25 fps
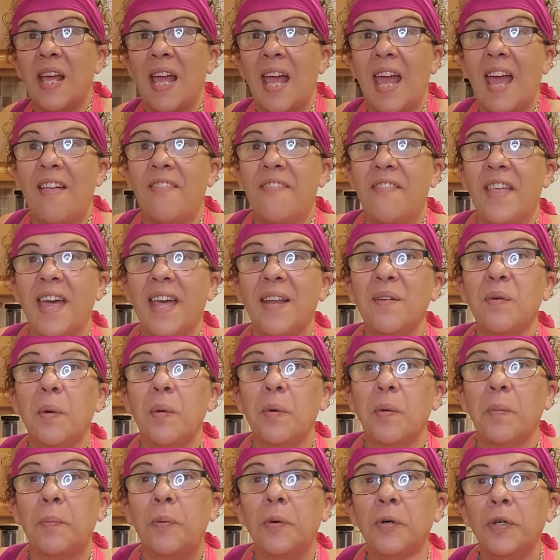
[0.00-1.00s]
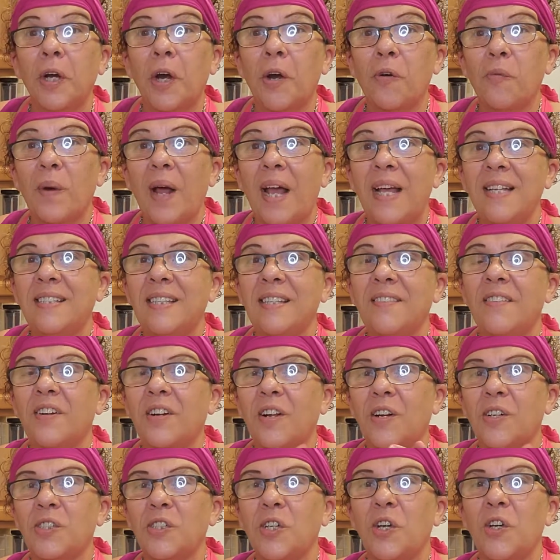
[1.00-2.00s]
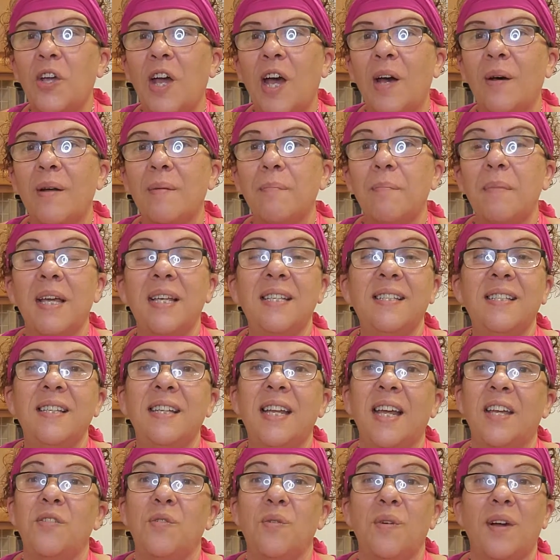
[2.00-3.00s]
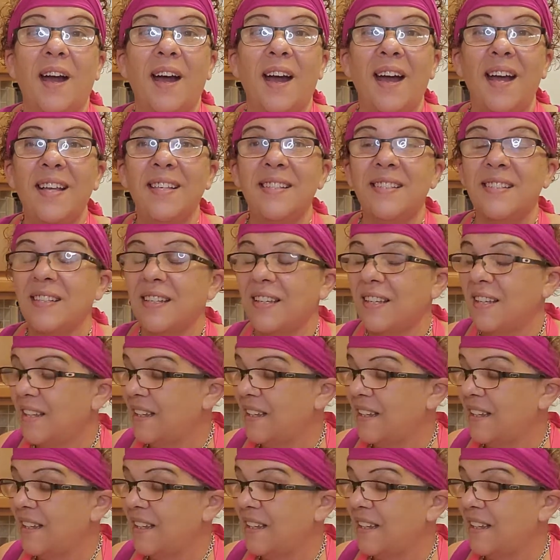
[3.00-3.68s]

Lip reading: And then we will put our rice in it. I'll show you how I mix it. And you guys,